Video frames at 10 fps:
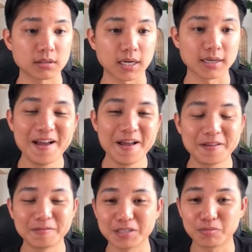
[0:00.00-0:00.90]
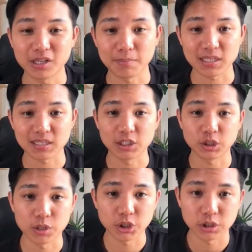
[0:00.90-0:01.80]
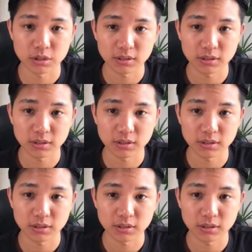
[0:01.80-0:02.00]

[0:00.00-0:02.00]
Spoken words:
This is probably the best situation